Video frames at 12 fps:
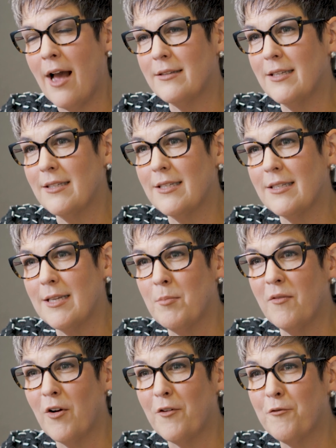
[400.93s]
access to
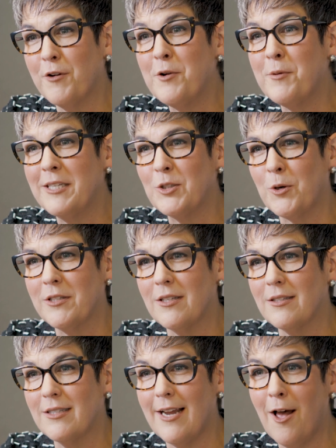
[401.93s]
some of our free
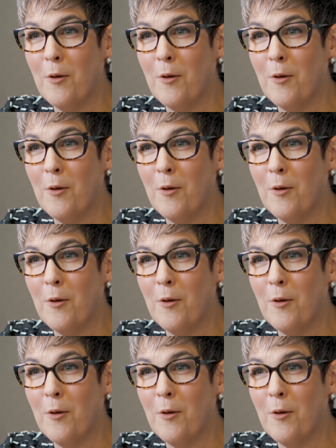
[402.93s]
resources to